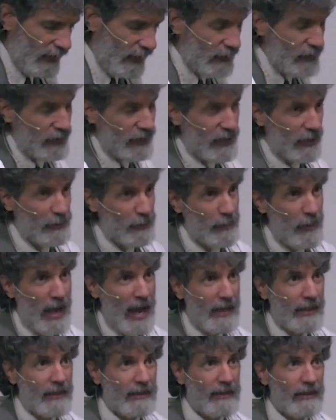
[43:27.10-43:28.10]
And so he comes
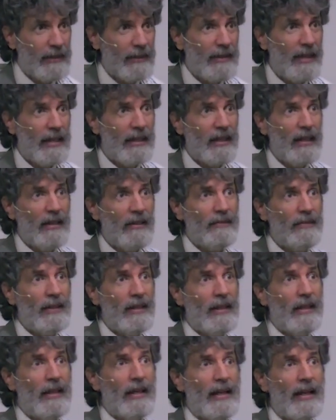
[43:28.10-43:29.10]
back to the Negev
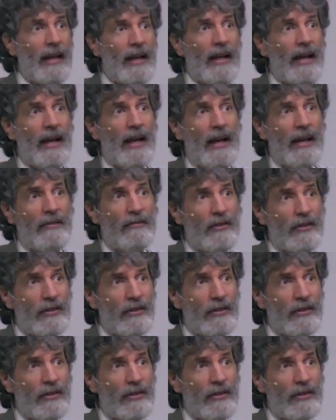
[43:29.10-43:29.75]
in